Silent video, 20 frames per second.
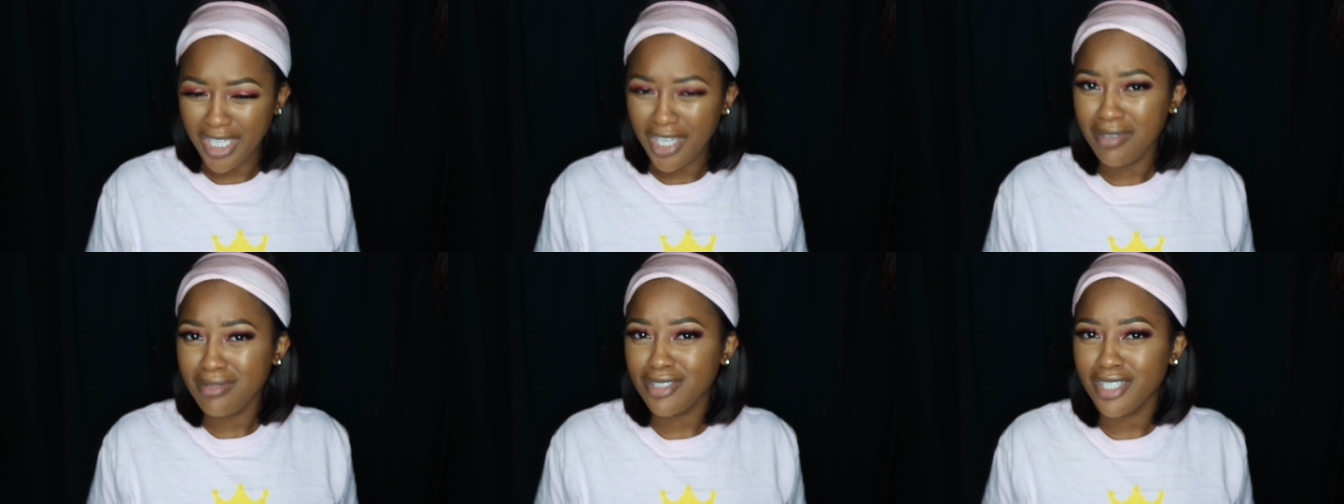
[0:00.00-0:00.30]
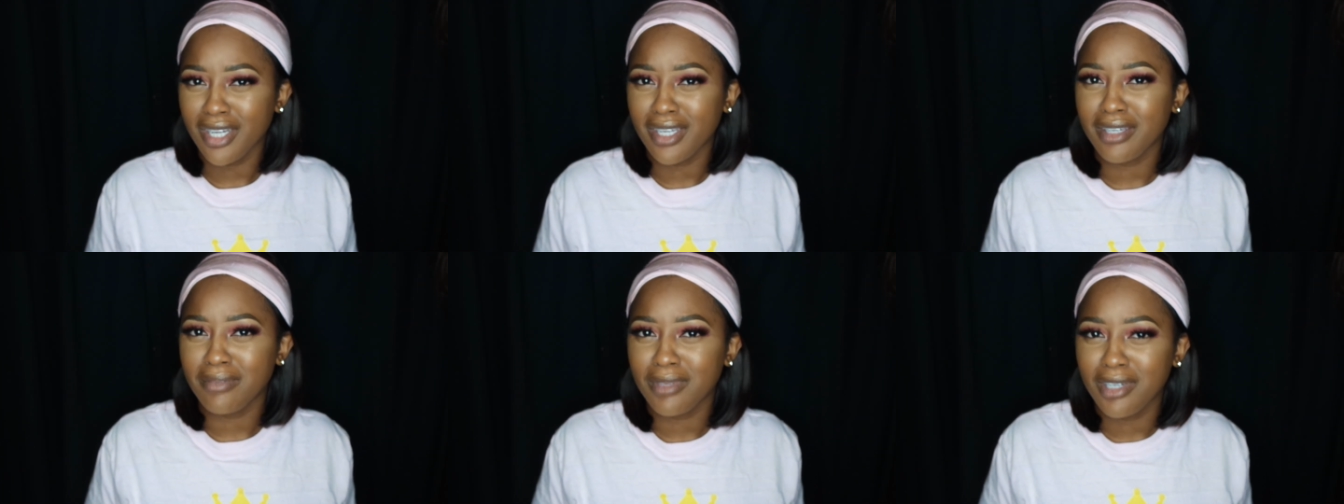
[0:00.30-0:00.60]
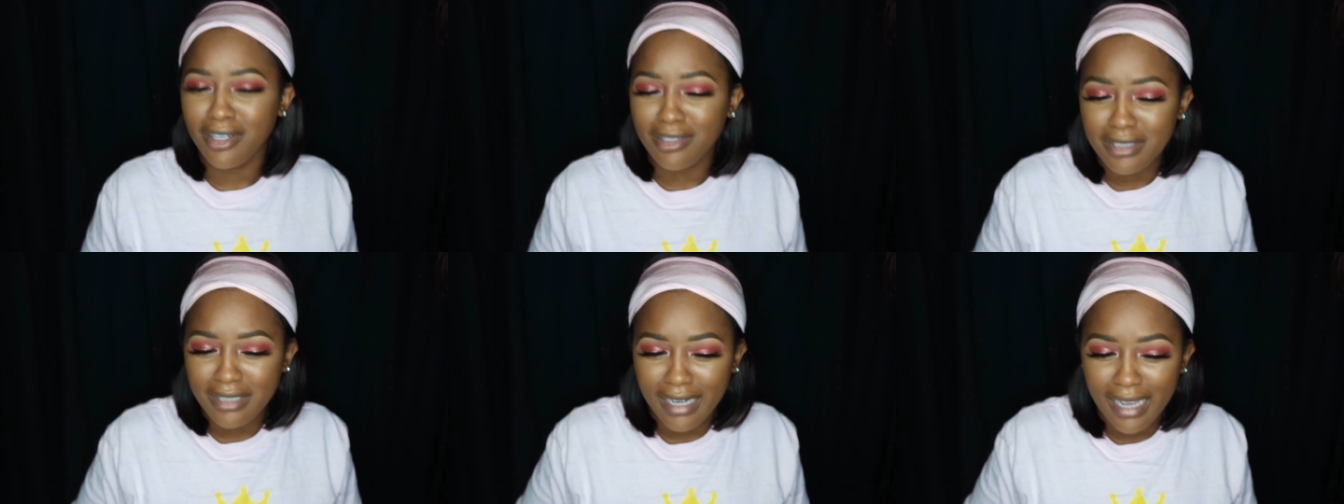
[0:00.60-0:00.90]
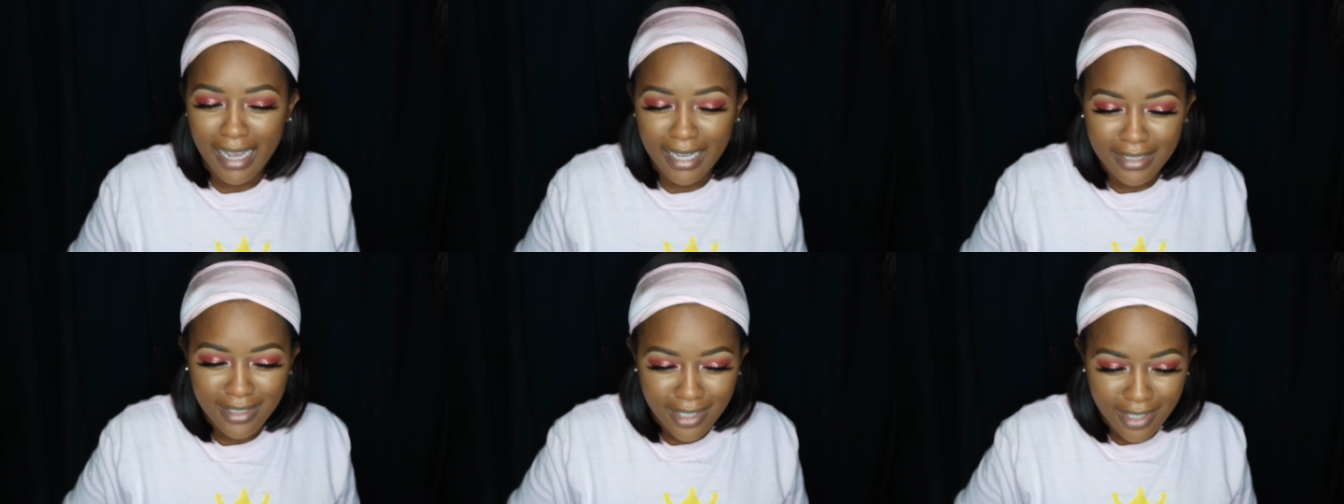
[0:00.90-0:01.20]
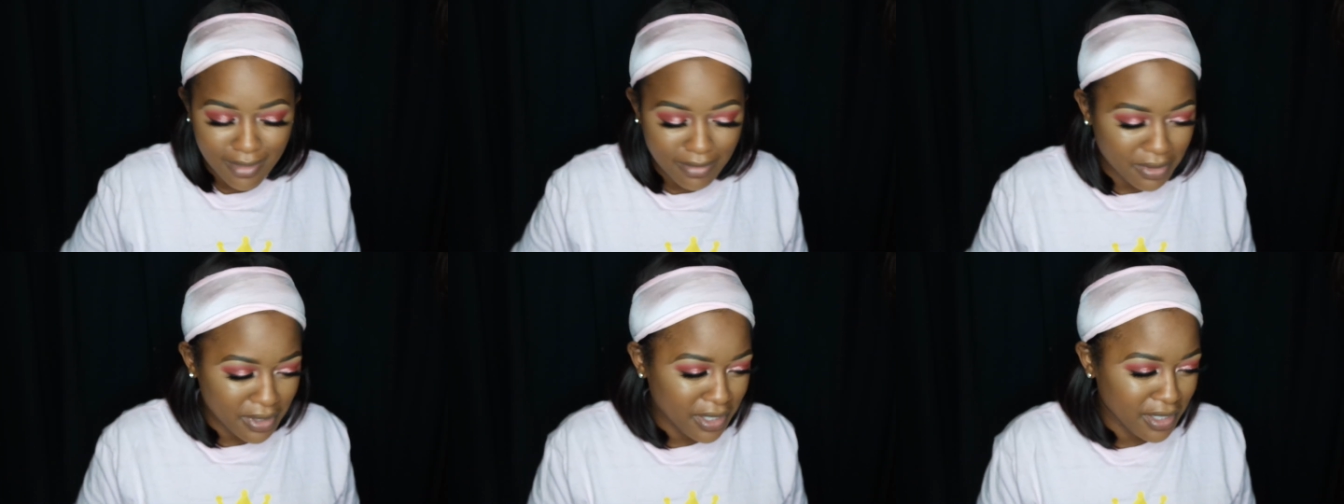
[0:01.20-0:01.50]
he was trying to get me to go to the hot
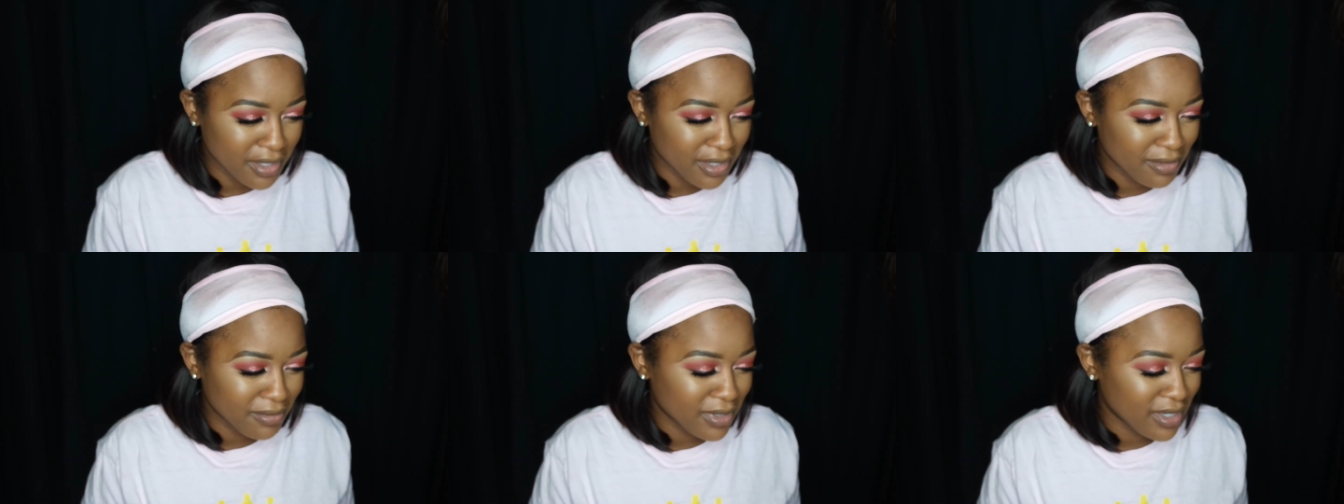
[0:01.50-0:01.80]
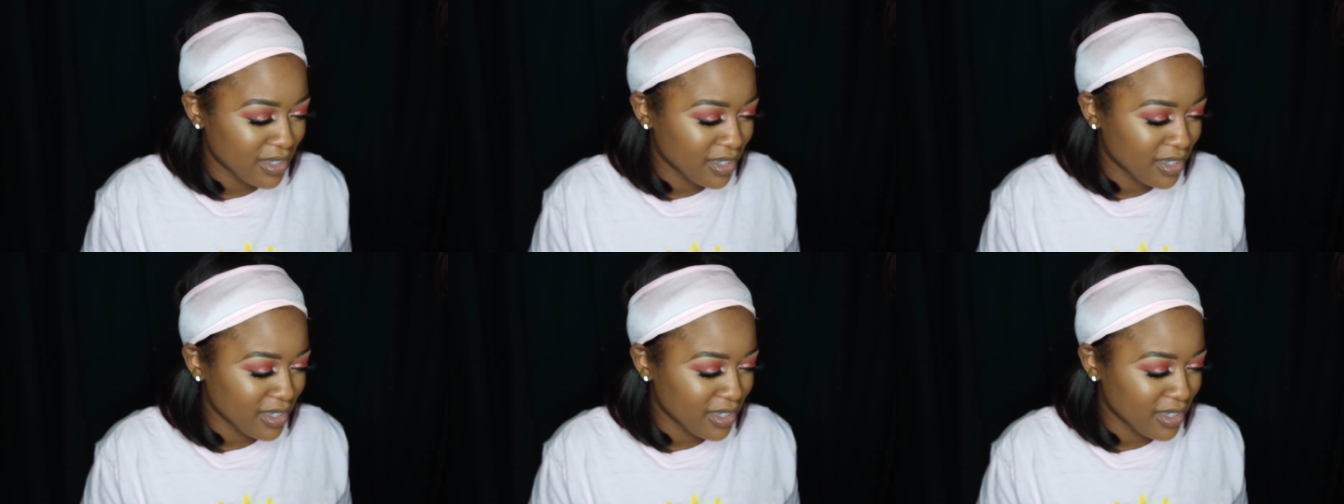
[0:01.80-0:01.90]
tub with him,